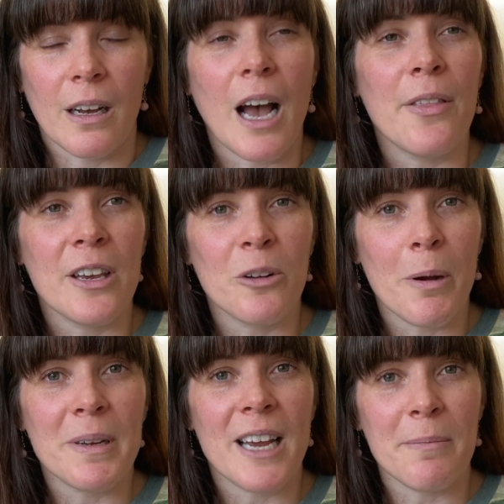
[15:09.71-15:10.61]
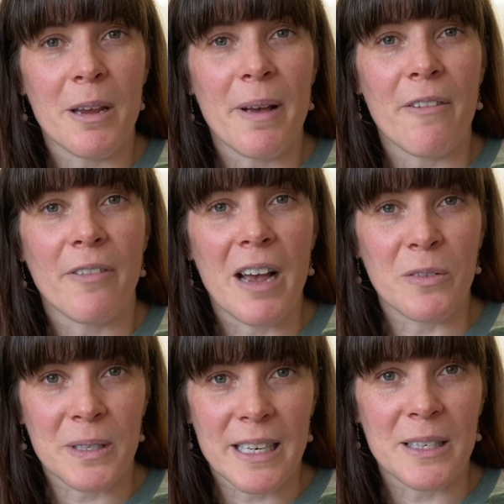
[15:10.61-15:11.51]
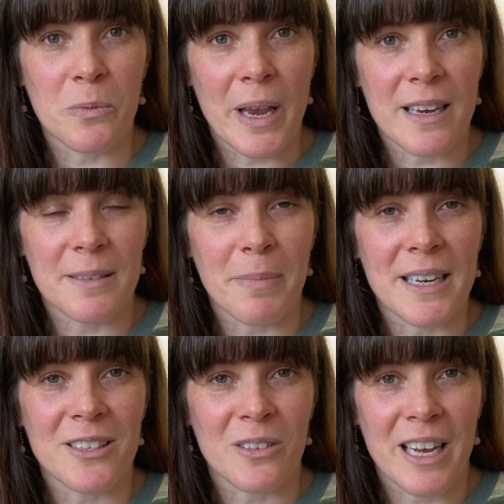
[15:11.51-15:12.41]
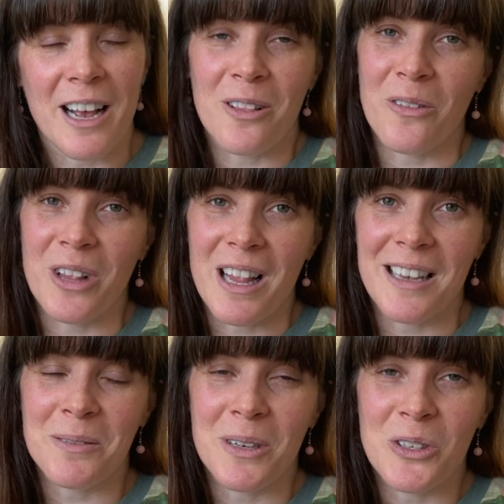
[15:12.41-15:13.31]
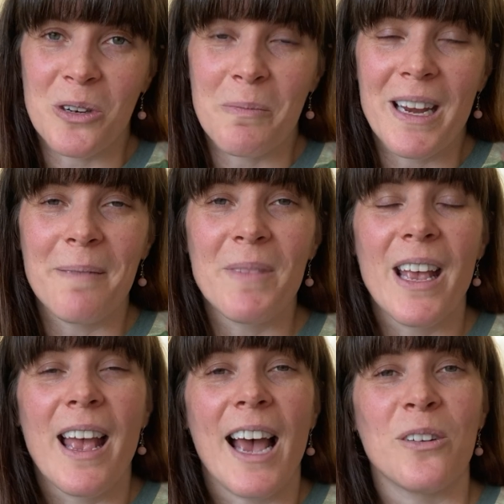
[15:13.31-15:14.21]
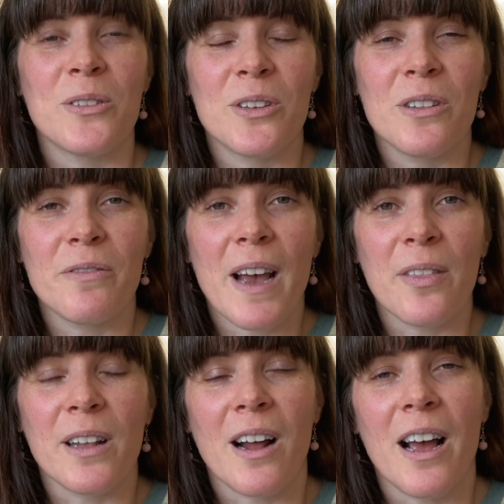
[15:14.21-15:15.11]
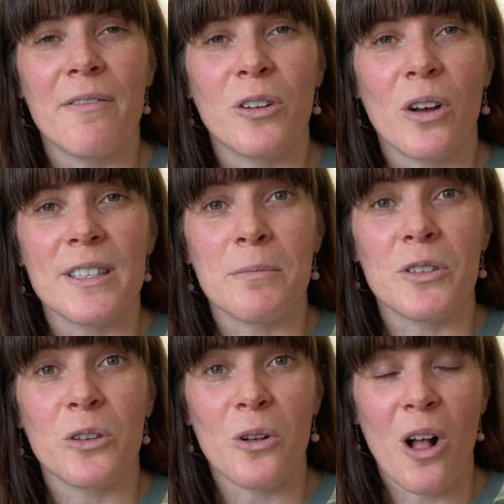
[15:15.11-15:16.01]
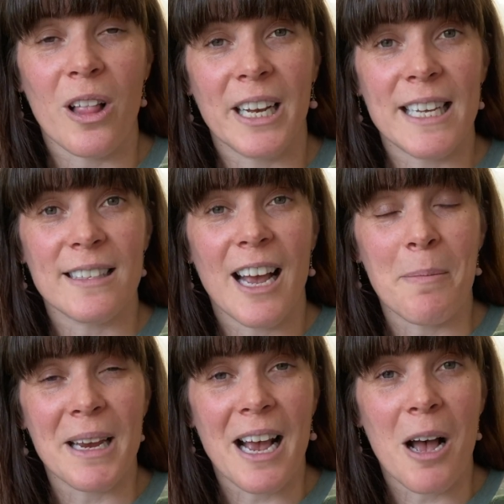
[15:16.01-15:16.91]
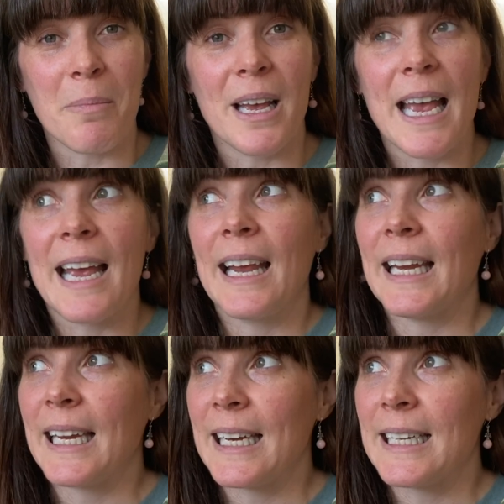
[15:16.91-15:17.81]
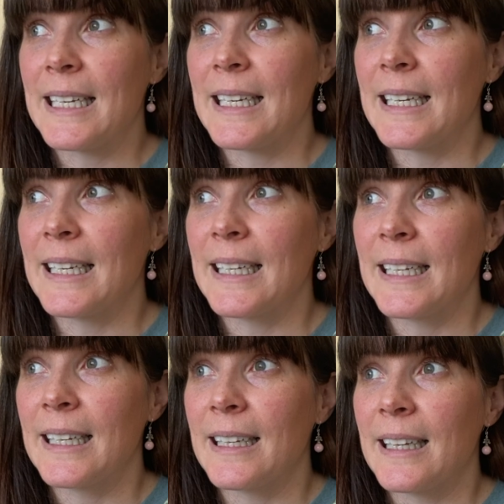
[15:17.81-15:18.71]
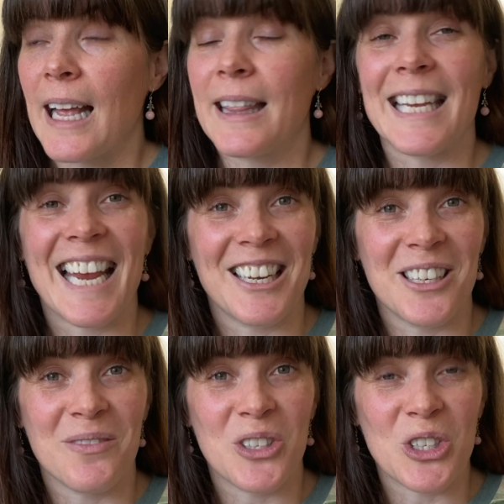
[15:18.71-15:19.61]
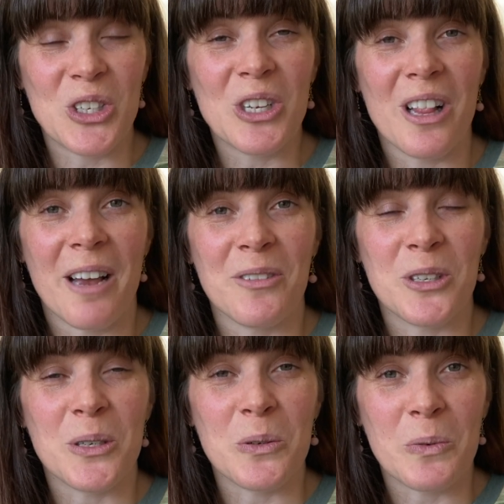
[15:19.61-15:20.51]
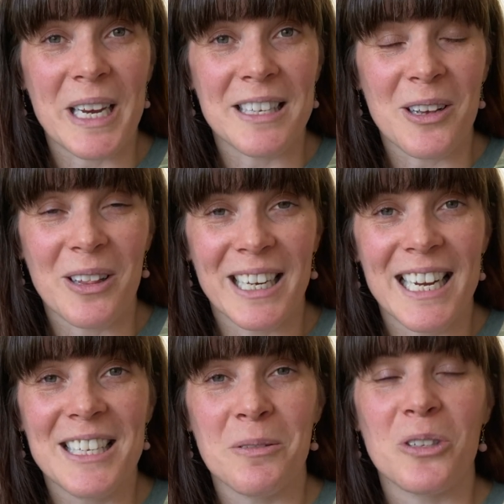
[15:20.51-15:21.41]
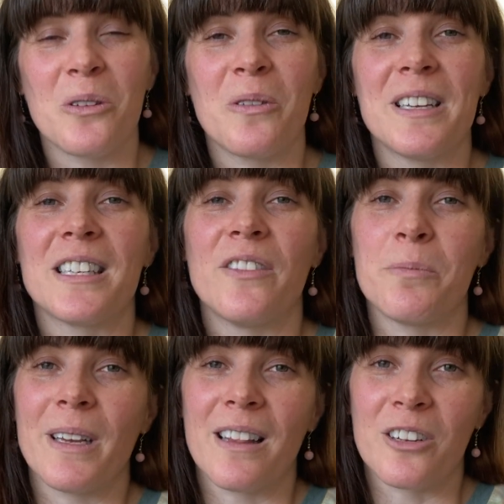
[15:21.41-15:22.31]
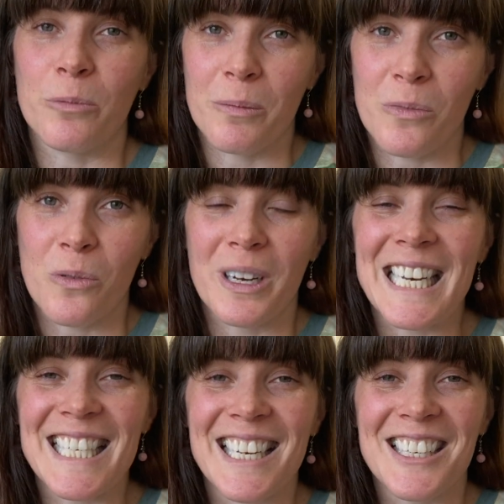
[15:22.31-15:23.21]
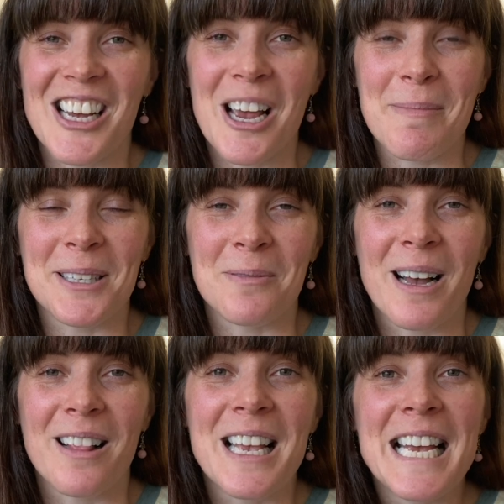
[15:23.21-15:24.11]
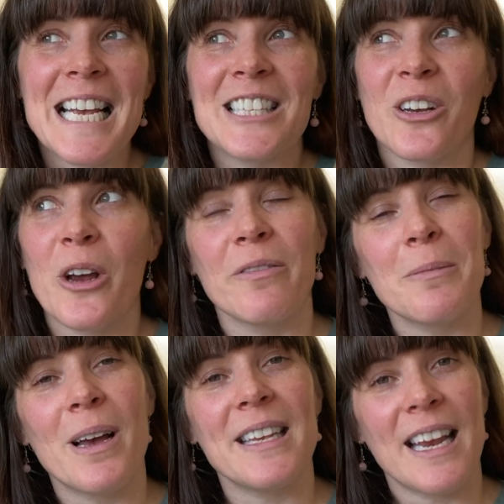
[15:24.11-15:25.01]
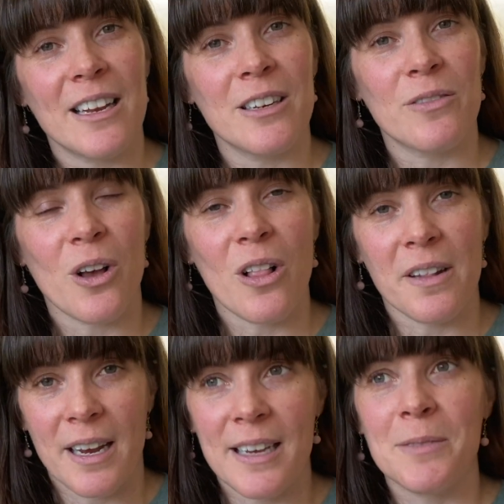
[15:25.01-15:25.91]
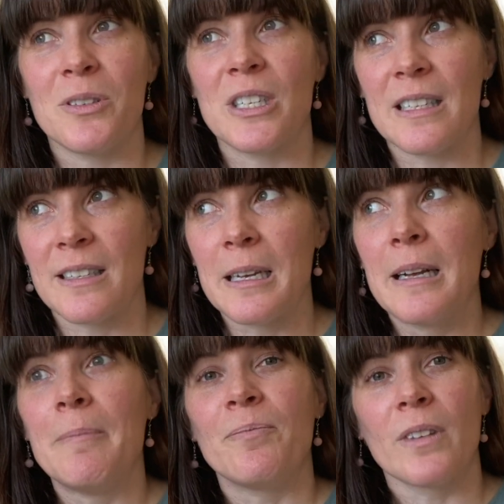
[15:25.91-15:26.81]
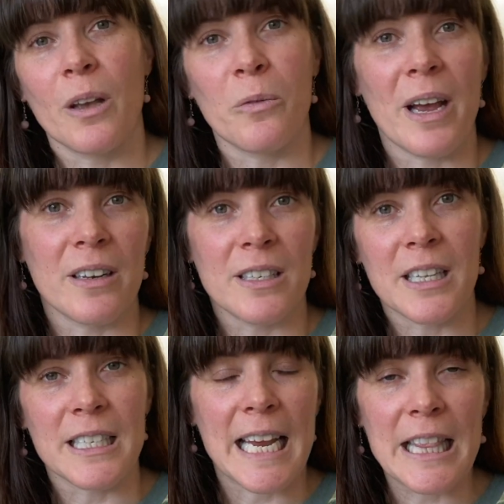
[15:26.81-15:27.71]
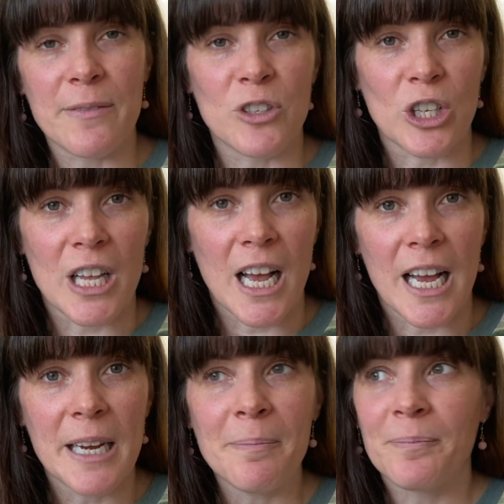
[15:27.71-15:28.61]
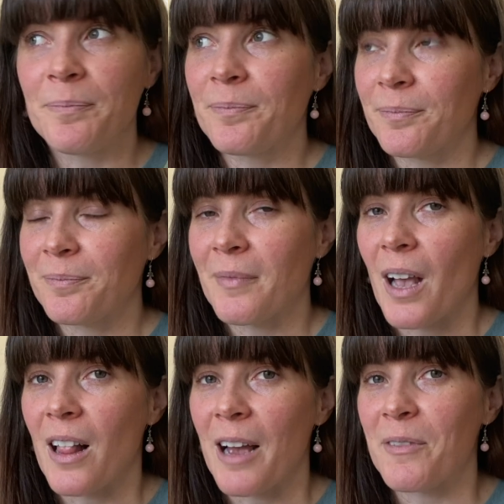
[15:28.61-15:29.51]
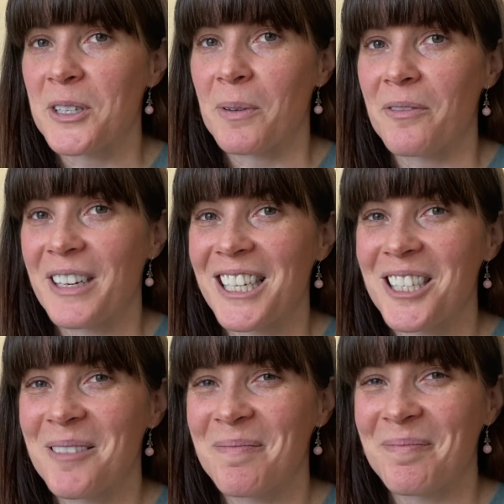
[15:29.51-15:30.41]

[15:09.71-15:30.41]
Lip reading: I think it'll probably take me about 5 or 6 weeks based on how long the last one took me, and also the fact that I've got some school holidays coming up at the end of June. I'll have 2 weeks holidays, which always gives me a little bit more knitting time as well. So hopefully by the end of the holidays, which is around the 10th of July, I'll have this one finished.